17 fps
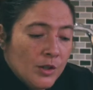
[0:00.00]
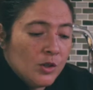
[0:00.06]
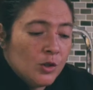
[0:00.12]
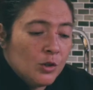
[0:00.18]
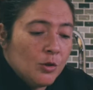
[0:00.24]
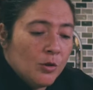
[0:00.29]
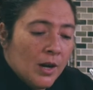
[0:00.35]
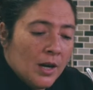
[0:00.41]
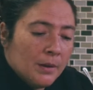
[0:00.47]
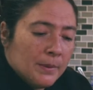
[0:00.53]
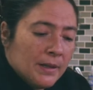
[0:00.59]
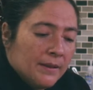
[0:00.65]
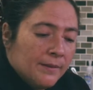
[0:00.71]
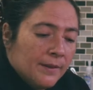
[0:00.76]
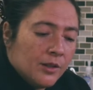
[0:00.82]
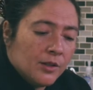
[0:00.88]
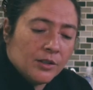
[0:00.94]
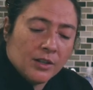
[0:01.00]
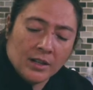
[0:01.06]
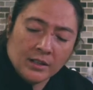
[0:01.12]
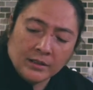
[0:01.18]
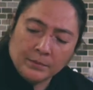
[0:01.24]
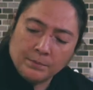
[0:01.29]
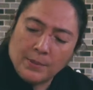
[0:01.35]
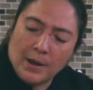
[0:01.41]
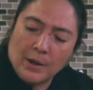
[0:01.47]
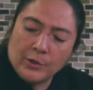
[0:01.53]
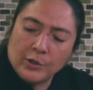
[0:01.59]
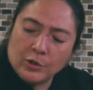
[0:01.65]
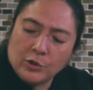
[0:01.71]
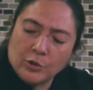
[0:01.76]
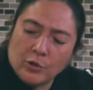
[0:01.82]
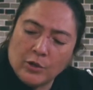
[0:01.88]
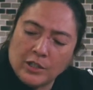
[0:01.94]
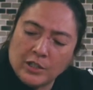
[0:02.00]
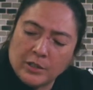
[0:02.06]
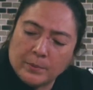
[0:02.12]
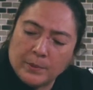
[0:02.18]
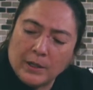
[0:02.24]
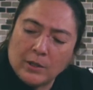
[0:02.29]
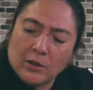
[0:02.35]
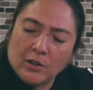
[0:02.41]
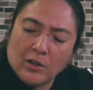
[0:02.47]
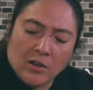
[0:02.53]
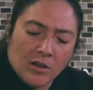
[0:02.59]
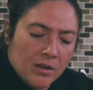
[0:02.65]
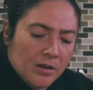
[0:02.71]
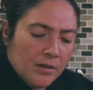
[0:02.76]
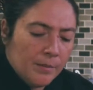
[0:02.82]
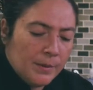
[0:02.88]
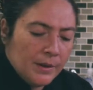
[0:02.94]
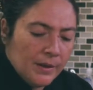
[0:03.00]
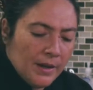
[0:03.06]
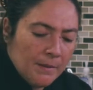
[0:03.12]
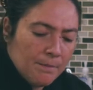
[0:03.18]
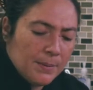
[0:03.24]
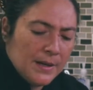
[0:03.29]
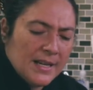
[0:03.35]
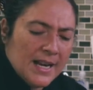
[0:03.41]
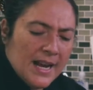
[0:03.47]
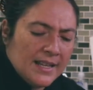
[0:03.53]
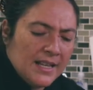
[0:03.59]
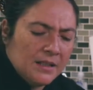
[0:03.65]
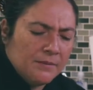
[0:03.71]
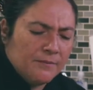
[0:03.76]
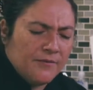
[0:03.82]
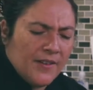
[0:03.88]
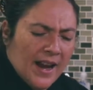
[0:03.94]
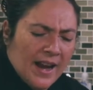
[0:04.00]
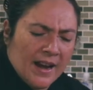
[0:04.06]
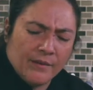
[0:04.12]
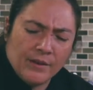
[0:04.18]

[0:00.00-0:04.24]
sugar, believe it or not, powdered sugar sprinkled over empanadas very,